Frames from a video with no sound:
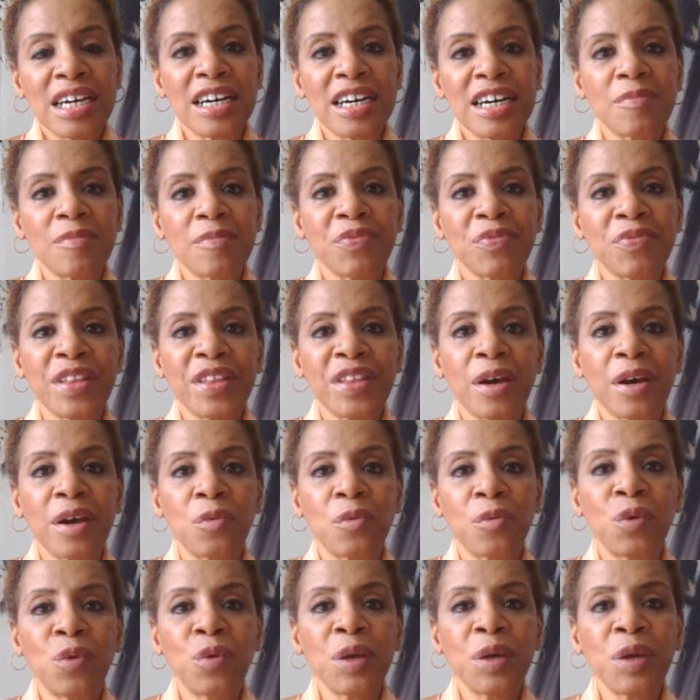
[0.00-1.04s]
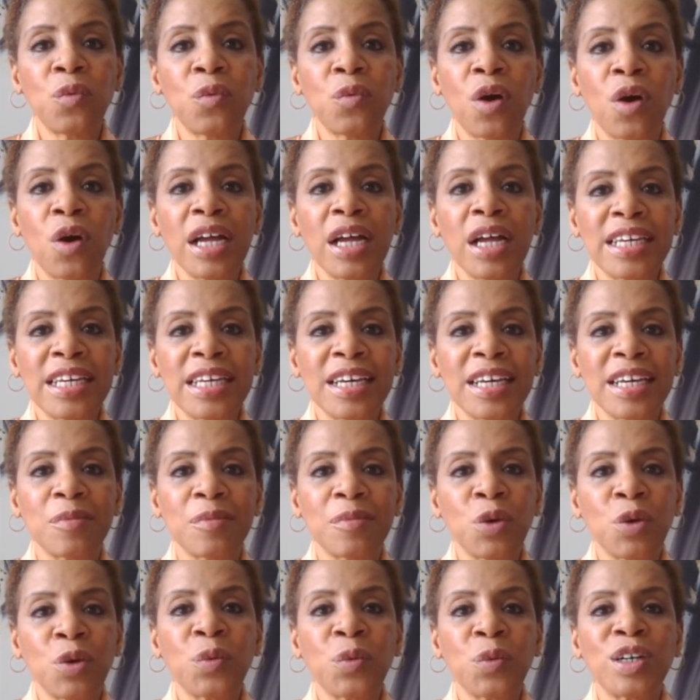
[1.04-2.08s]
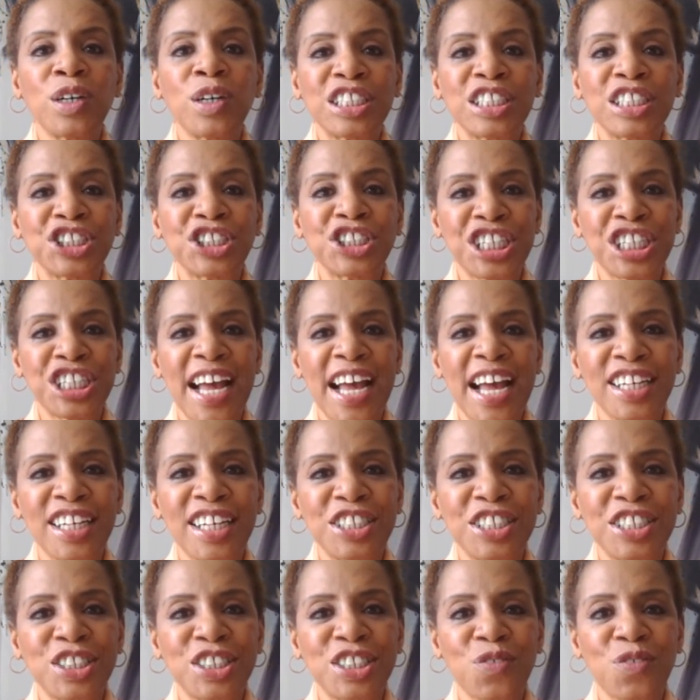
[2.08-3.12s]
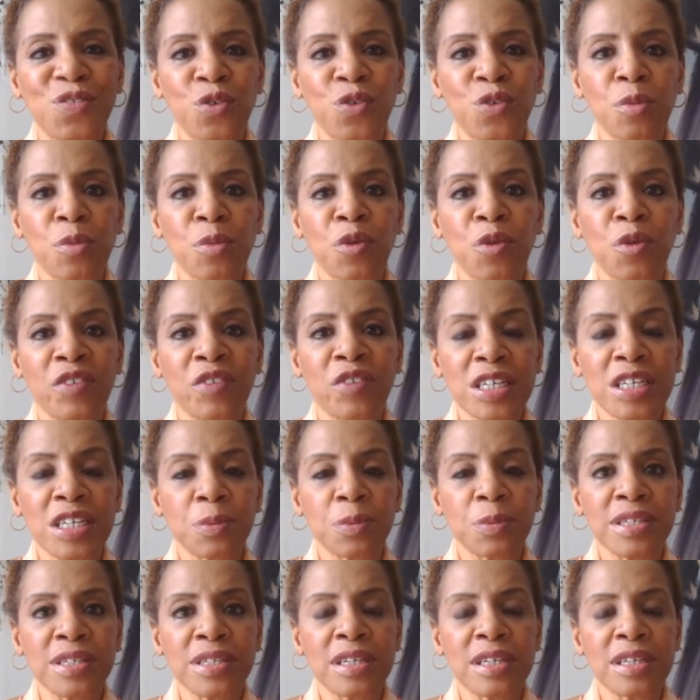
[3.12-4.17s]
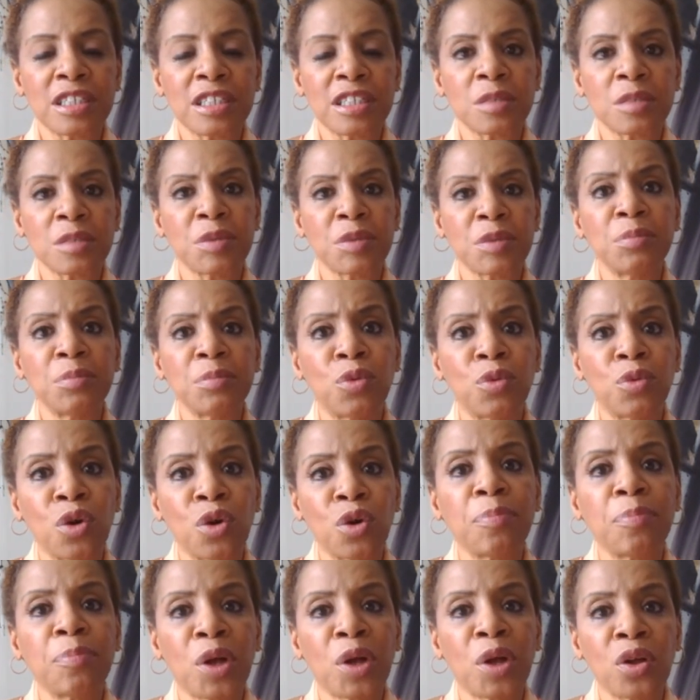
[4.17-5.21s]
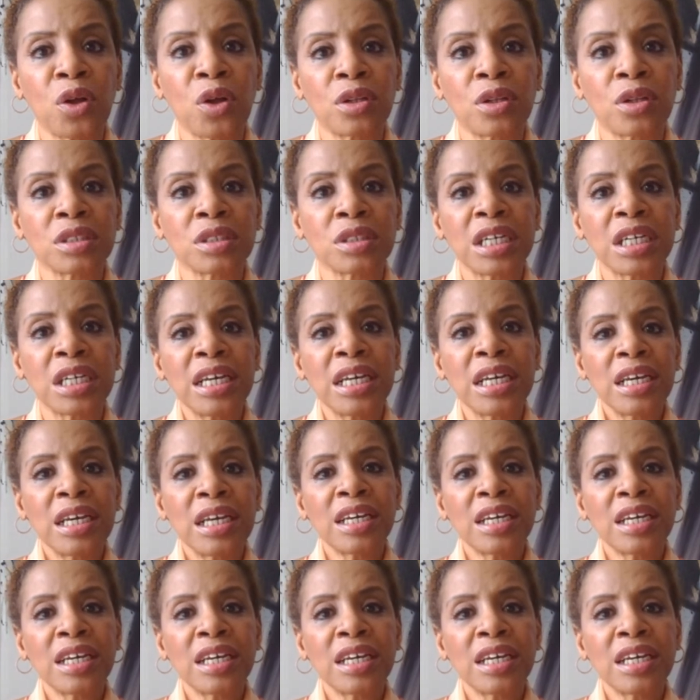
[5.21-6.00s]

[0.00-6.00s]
Um, that we want him, we want to challenge the former vice president to be more bold